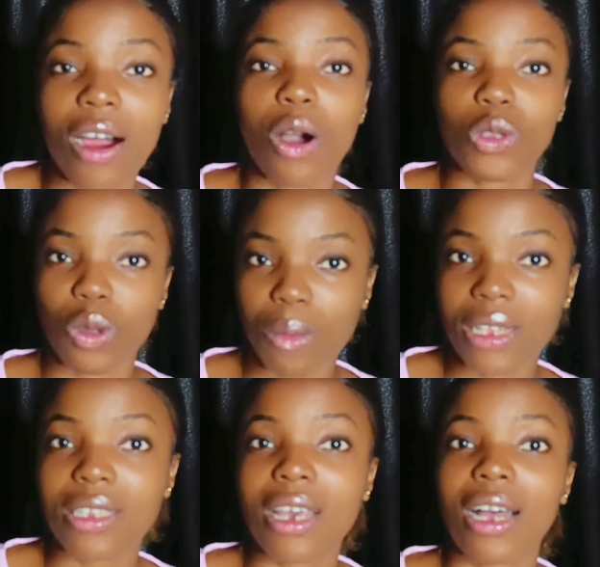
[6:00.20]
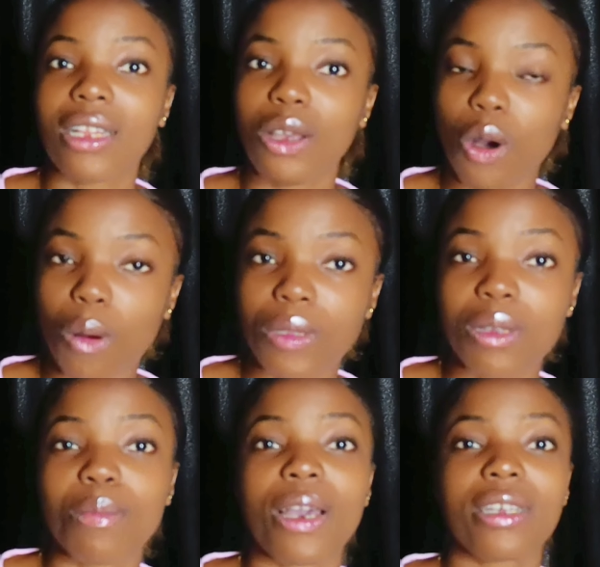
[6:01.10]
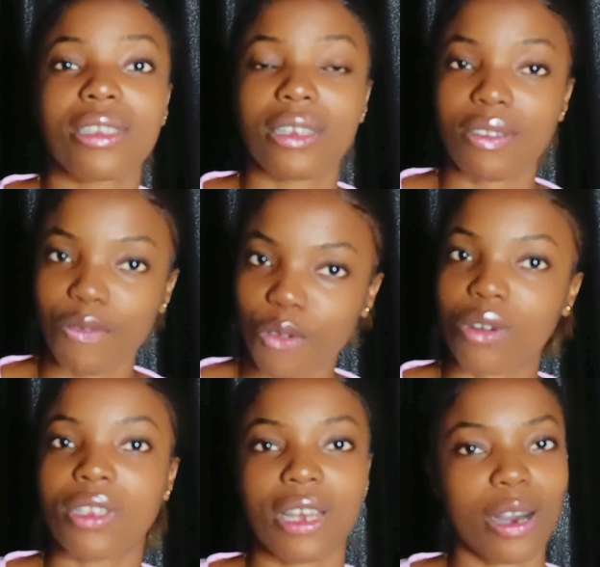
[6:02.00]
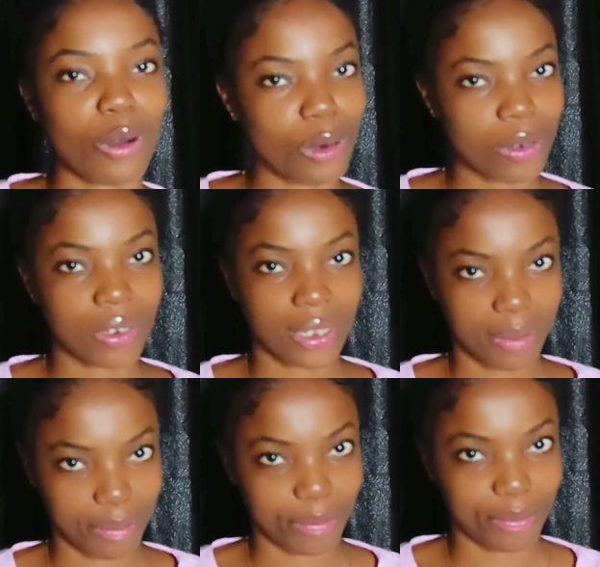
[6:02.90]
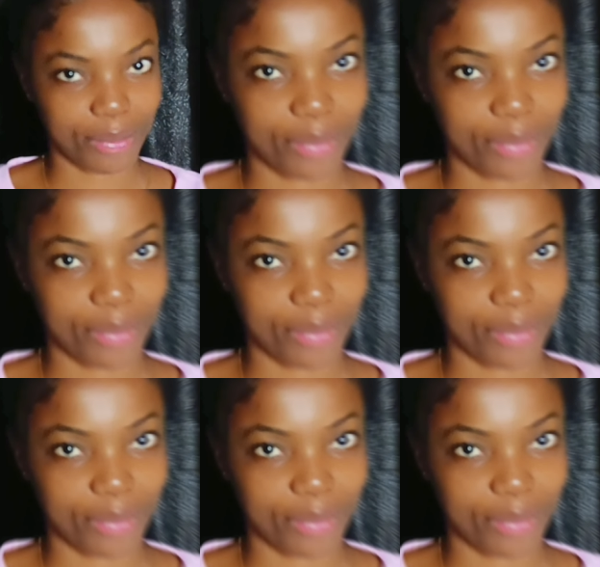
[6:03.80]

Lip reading: are automatically optimizing for the algorithm.